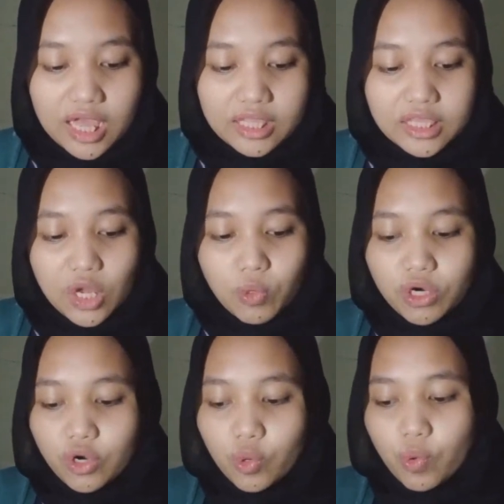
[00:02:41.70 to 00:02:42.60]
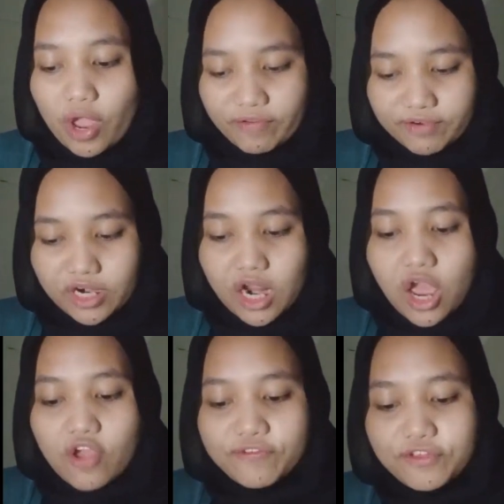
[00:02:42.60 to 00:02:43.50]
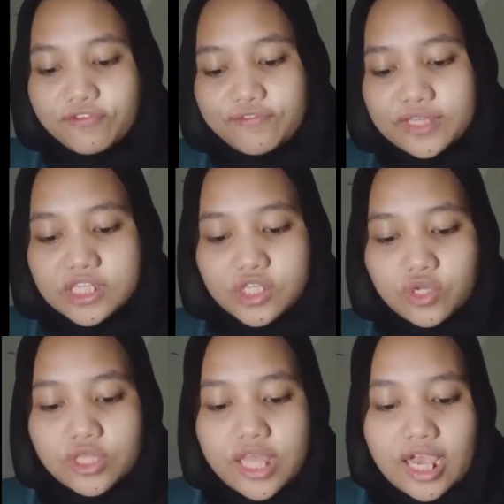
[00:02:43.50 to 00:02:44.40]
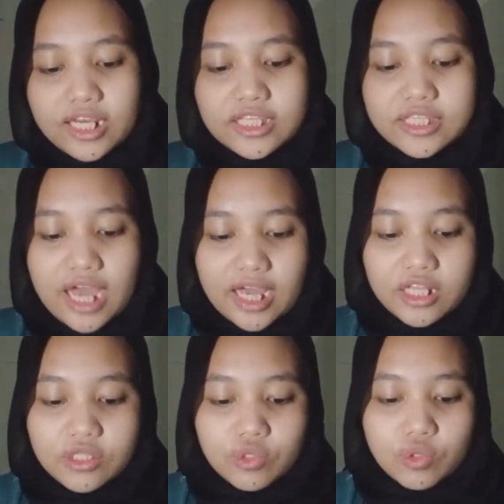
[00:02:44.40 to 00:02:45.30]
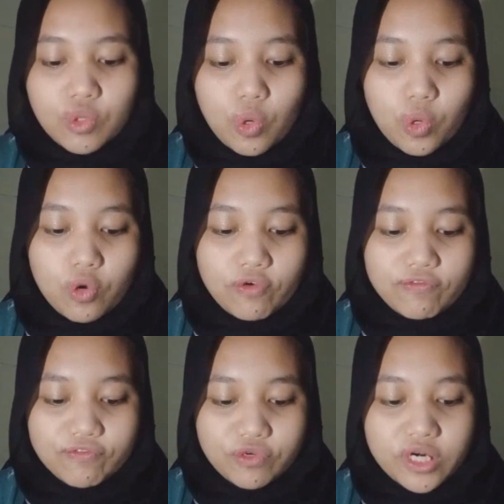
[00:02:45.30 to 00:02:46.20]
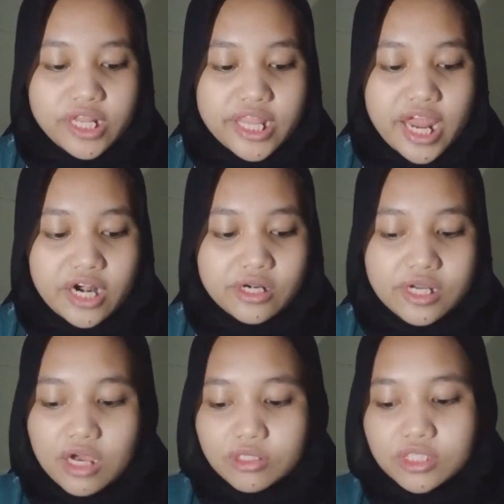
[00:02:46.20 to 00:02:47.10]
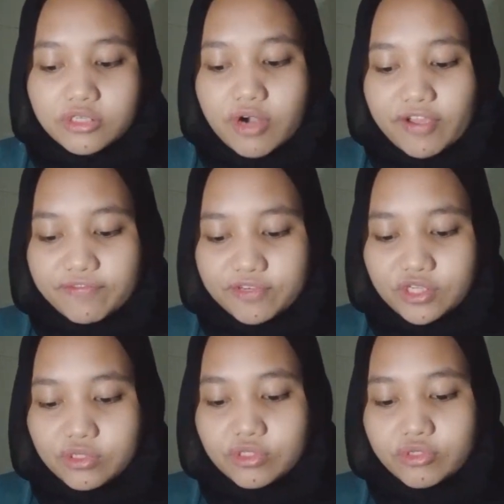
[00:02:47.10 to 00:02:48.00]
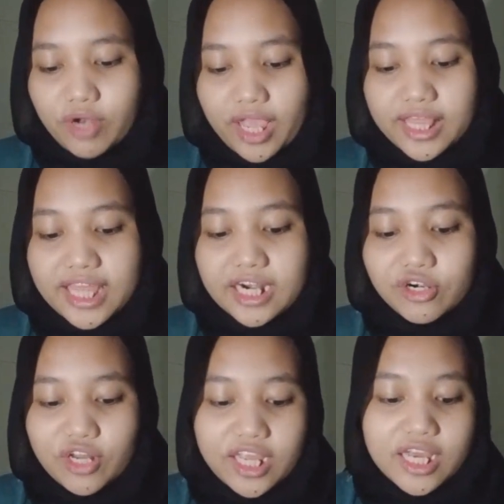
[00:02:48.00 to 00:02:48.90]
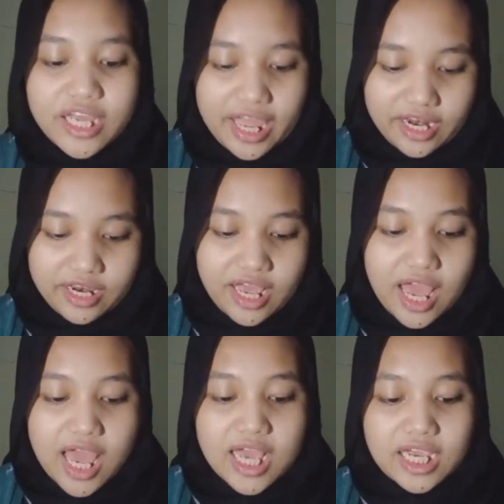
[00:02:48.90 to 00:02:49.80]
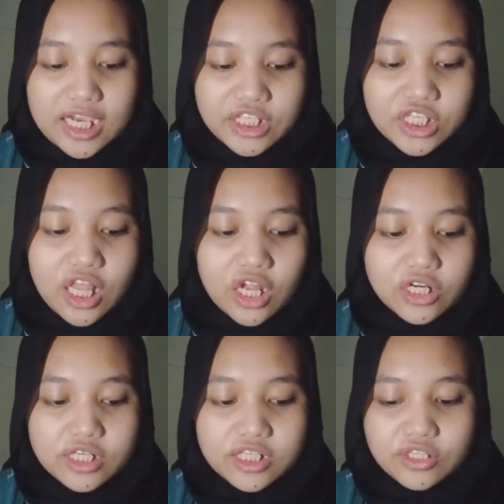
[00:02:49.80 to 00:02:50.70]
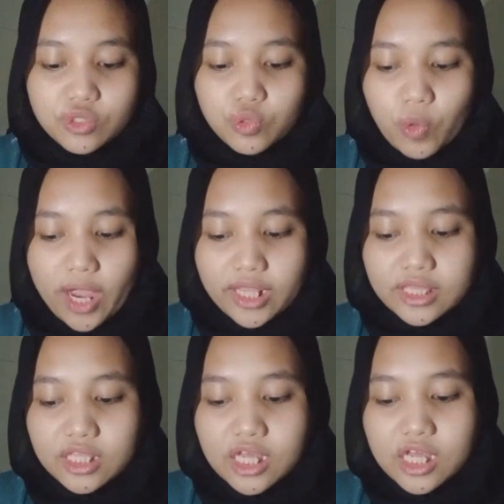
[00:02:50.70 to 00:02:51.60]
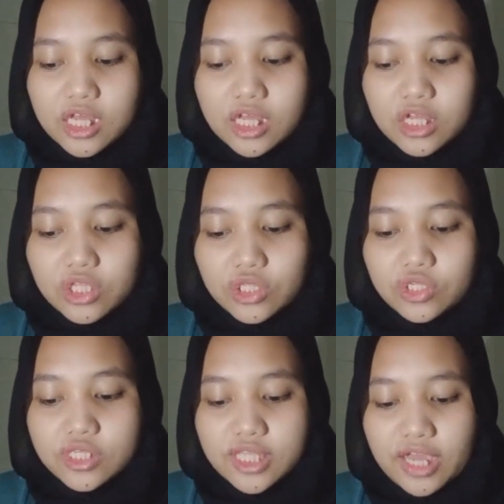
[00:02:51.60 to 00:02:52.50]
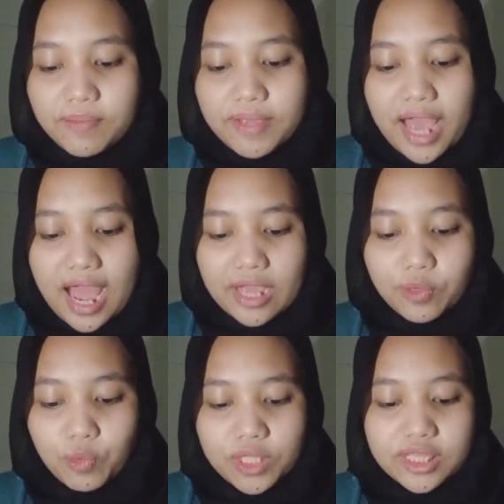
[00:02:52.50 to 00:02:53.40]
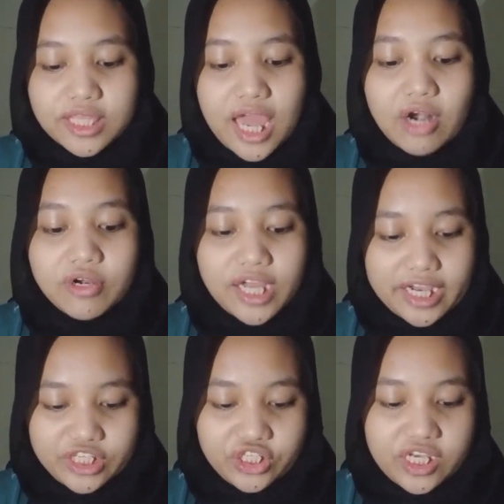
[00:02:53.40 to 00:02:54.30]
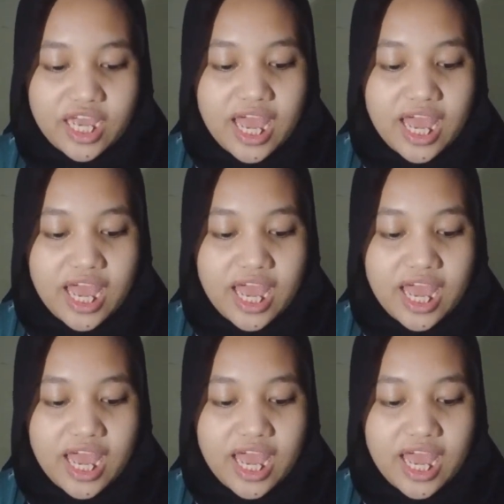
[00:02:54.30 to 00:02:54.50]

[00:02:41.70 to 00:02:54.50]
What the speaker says: There were, however, few fish, so they decided to go further down the river to try their luck again. Kancil ordered Swine to stay behind with their catch.